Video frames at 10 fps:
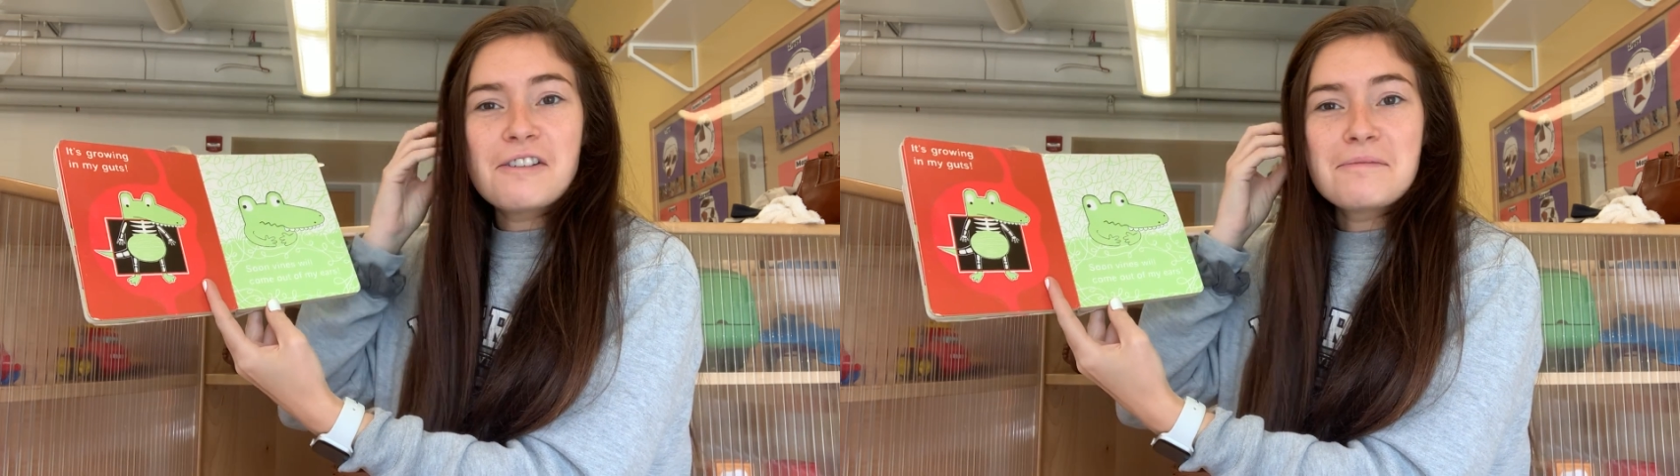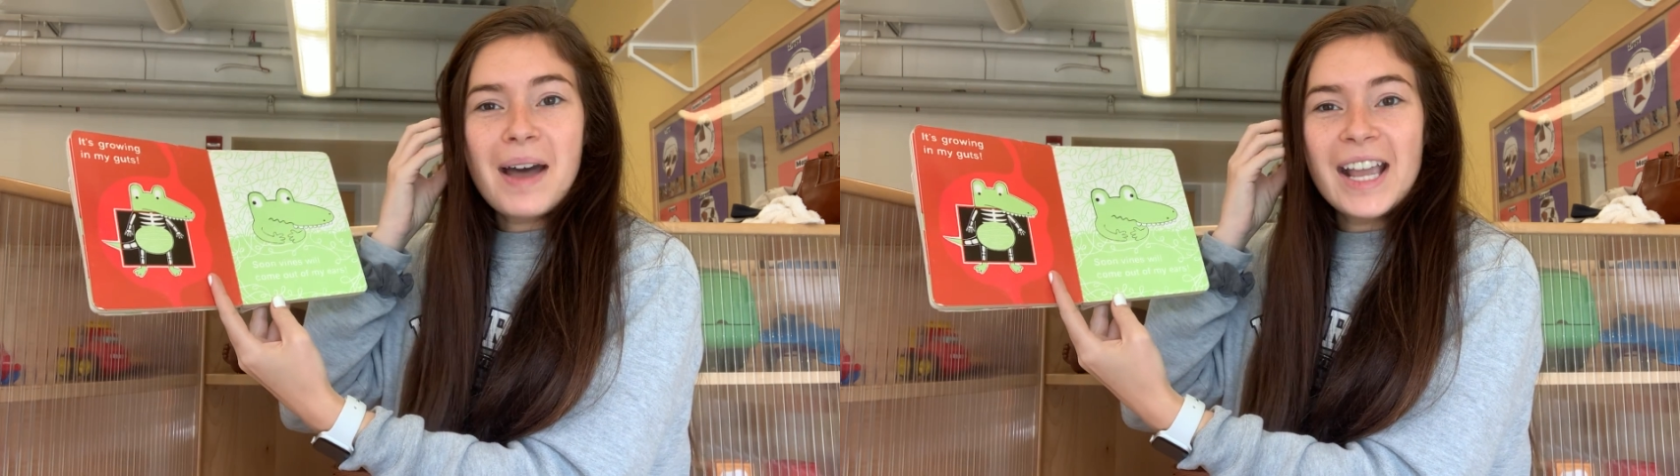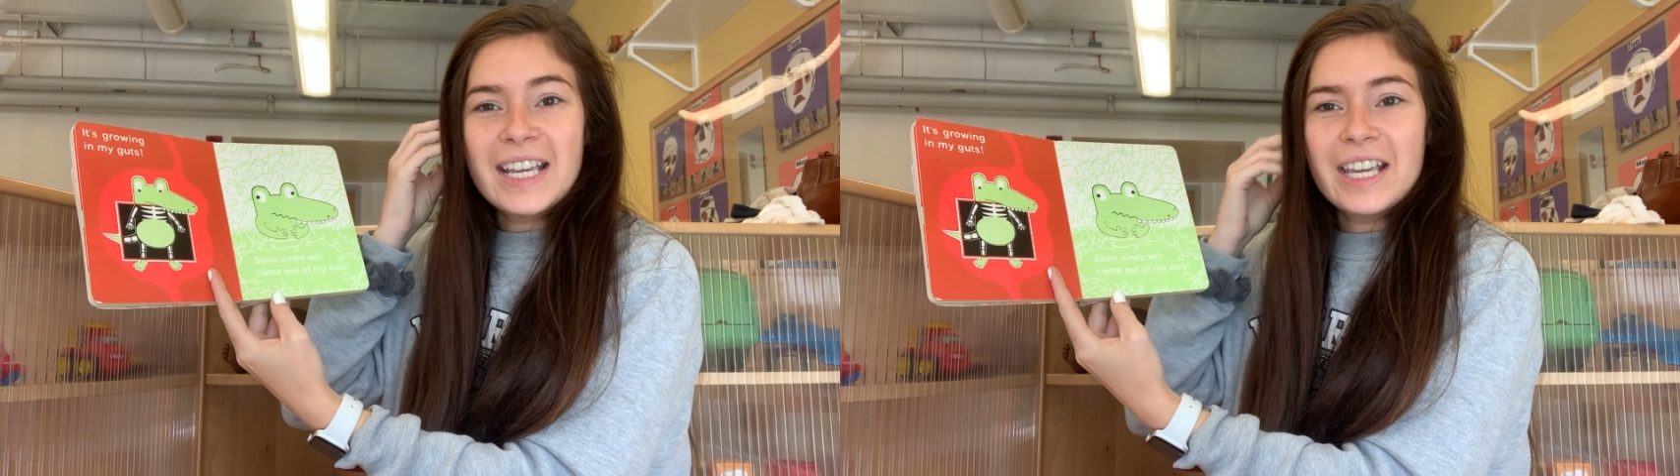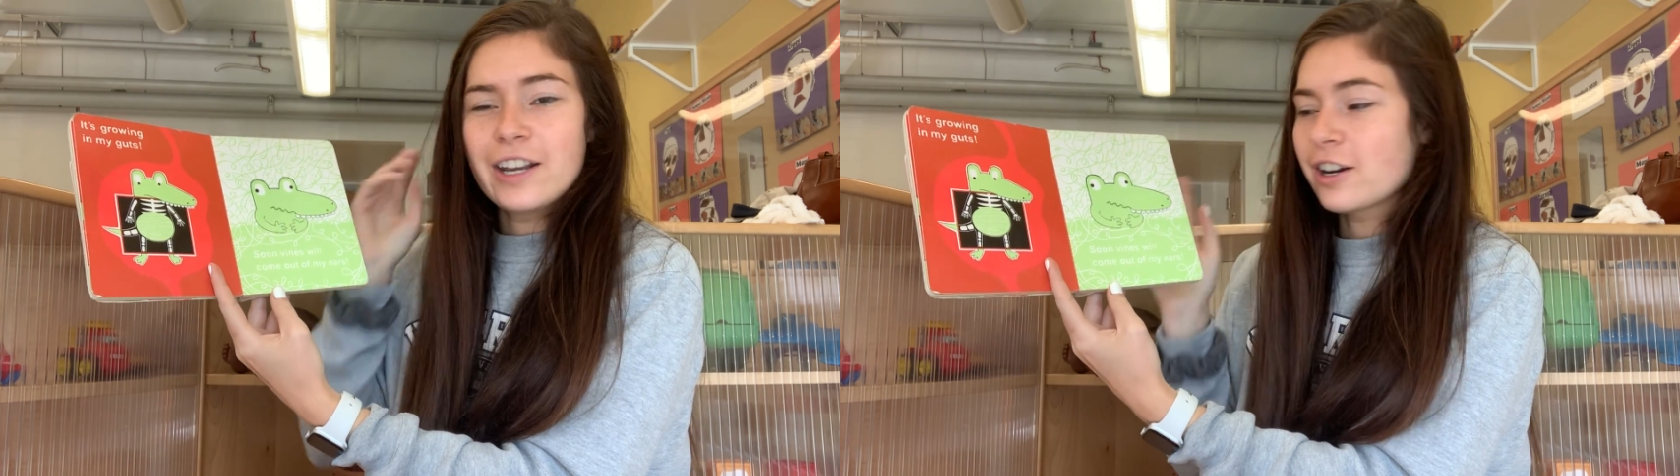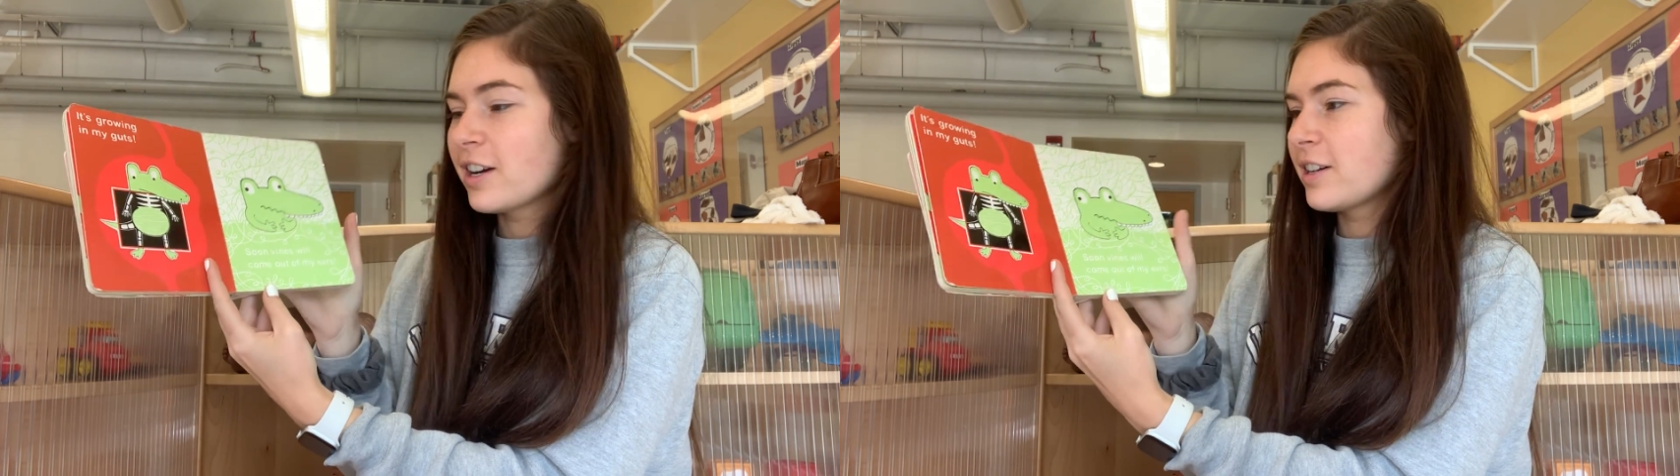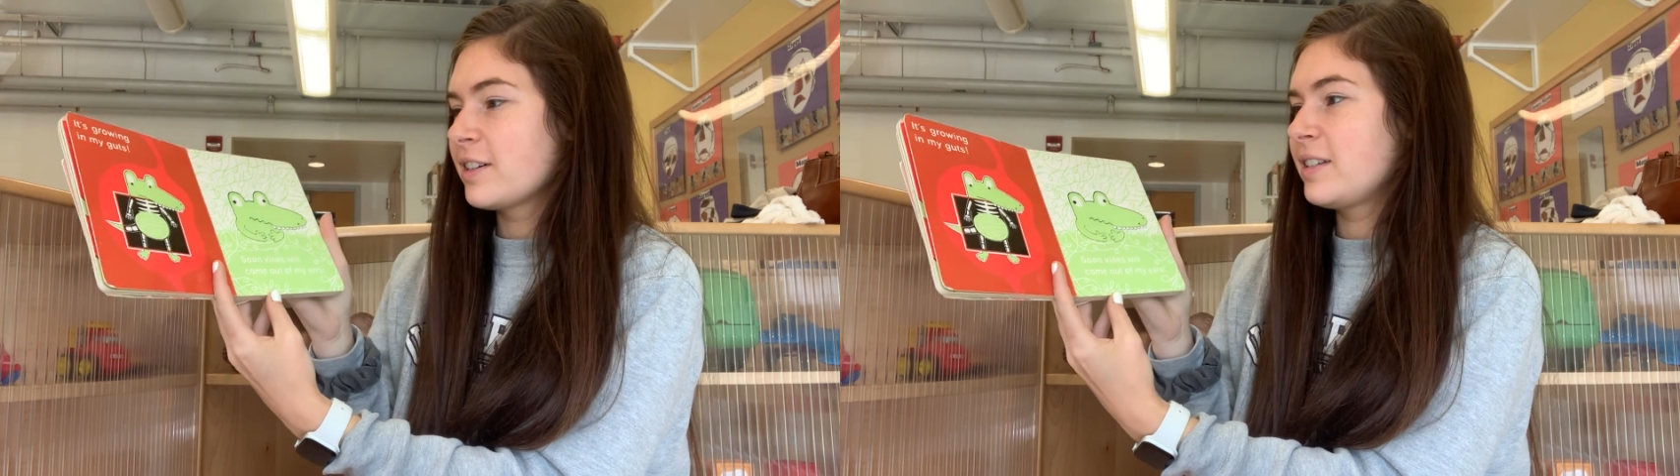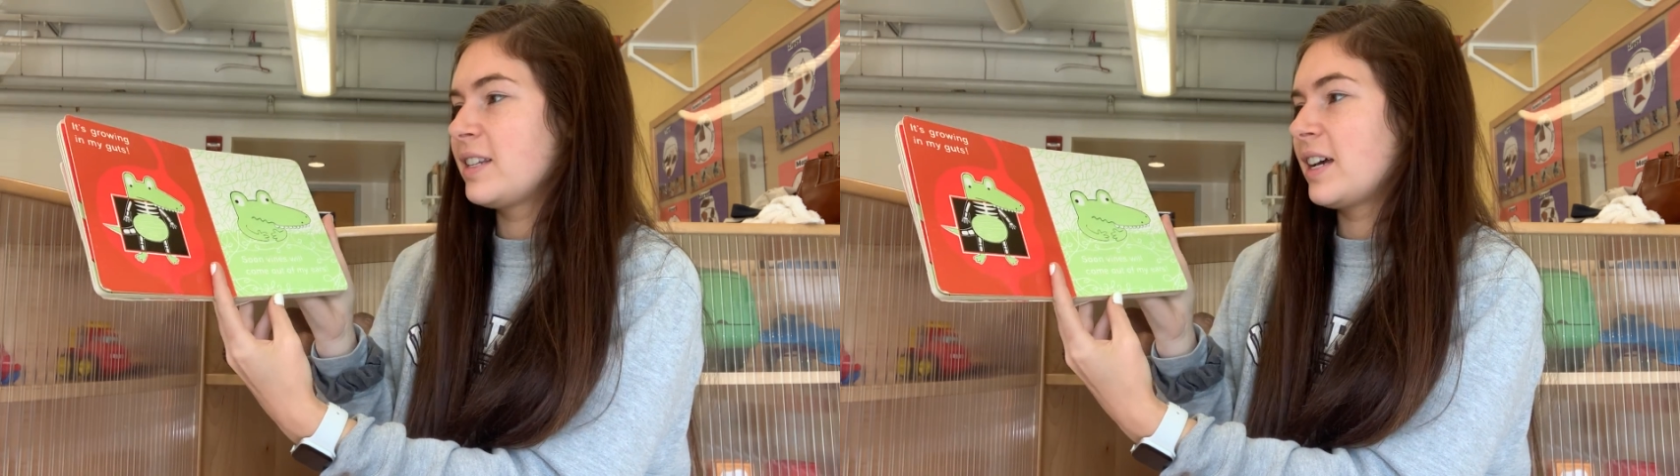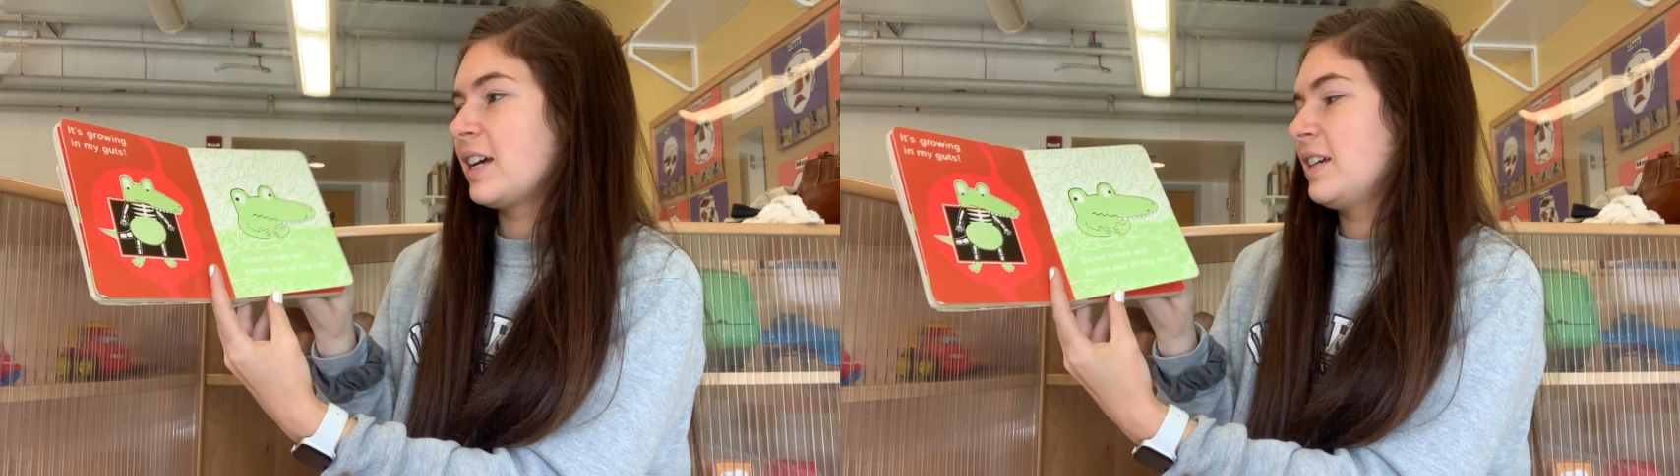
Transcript: of my ears.